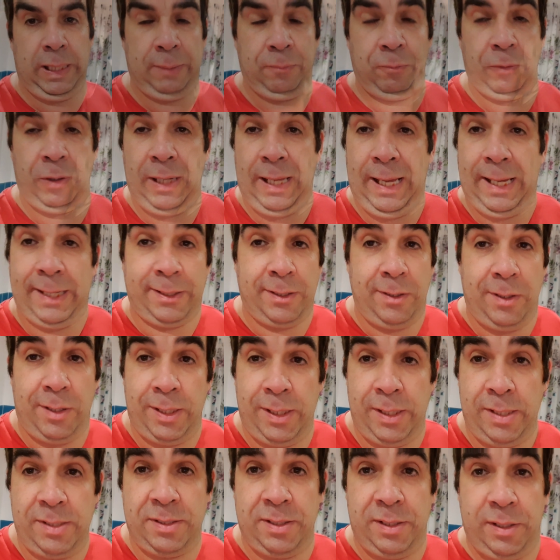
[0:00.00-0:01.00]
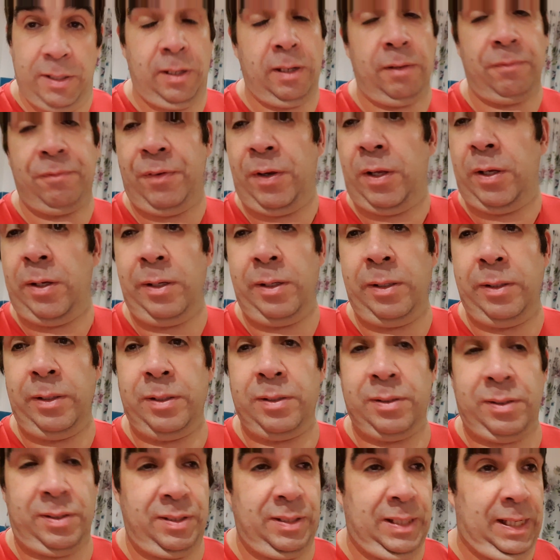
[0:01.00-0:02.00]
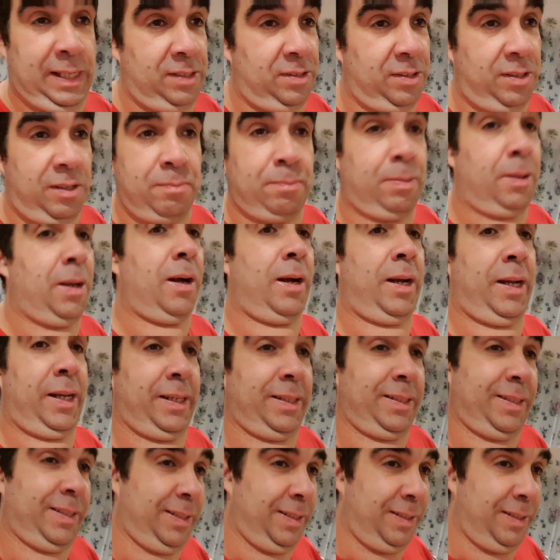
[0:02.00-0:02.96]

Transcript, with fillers: And with that, guys, another vlog says goodbye.